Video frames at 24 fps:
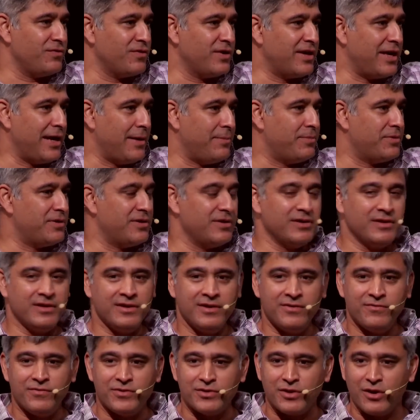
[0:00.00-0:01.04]
kept
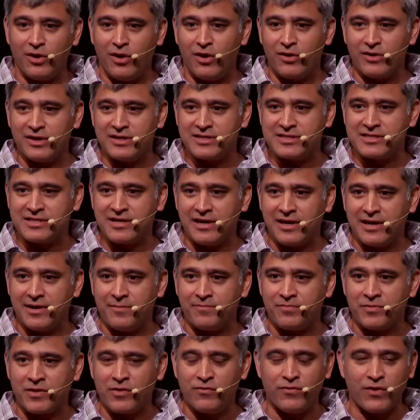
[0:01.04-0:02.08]
for the longest
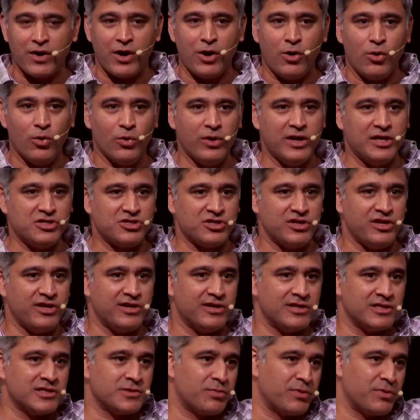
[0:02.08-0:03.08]
time for our own engineers,